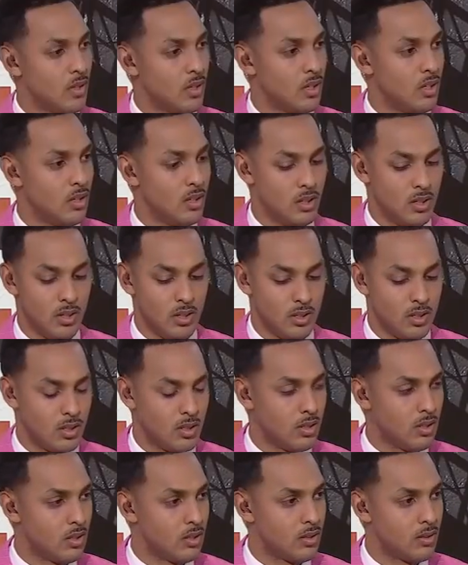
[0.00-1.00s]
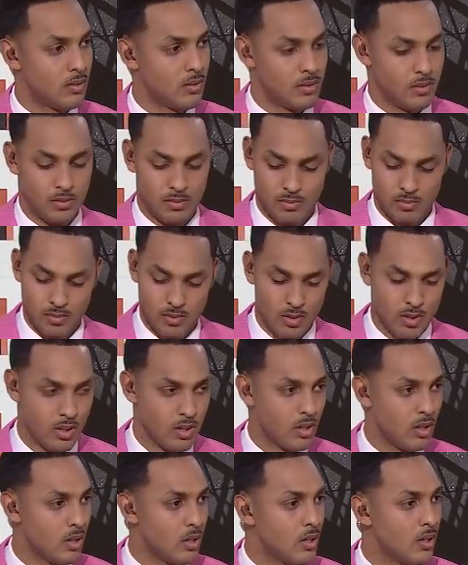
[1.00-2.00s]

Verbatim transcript: expect for this team who really needs to